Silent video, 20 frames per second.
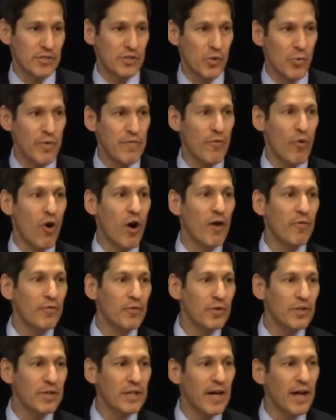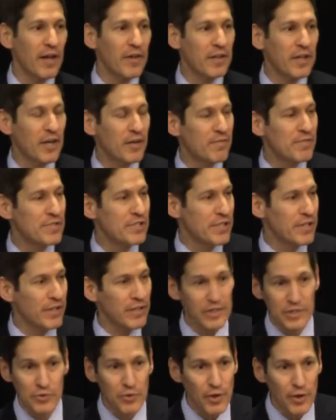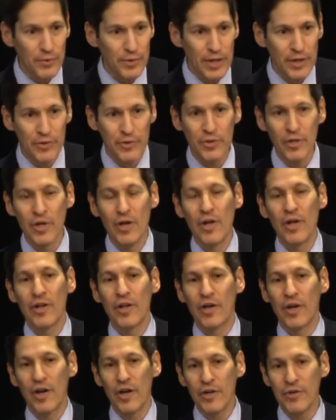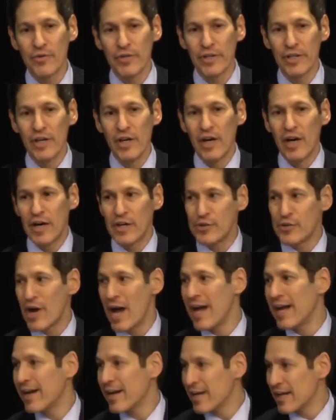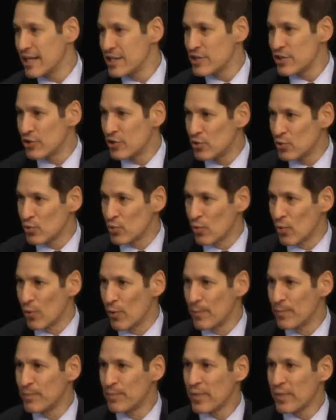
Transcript: So we've offered to healthcare facilities all around the country a triangulation tool.